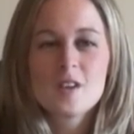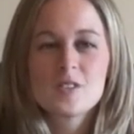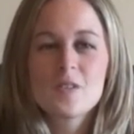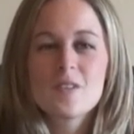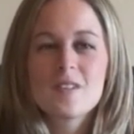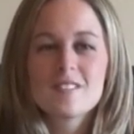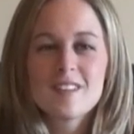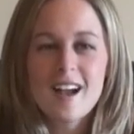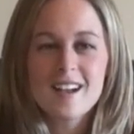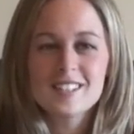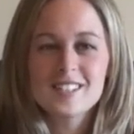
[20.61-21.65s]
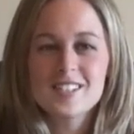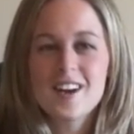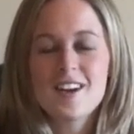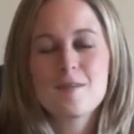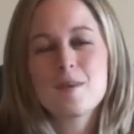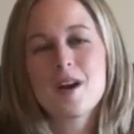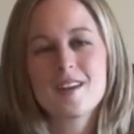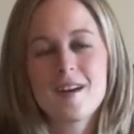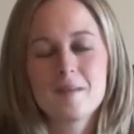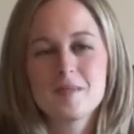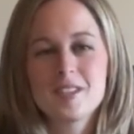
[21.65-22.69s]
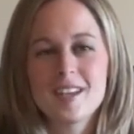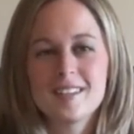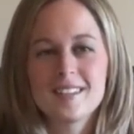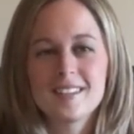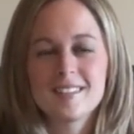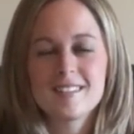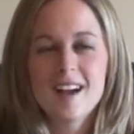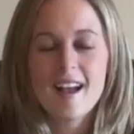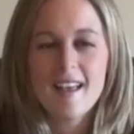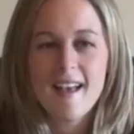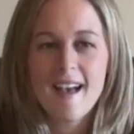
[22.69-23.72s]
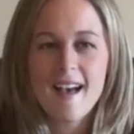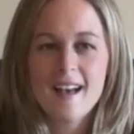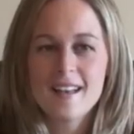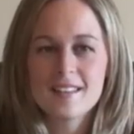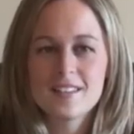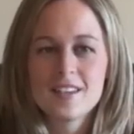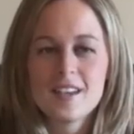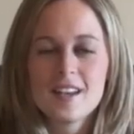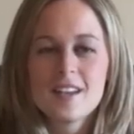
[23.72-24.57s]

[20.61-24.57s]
So the last time I updated, I had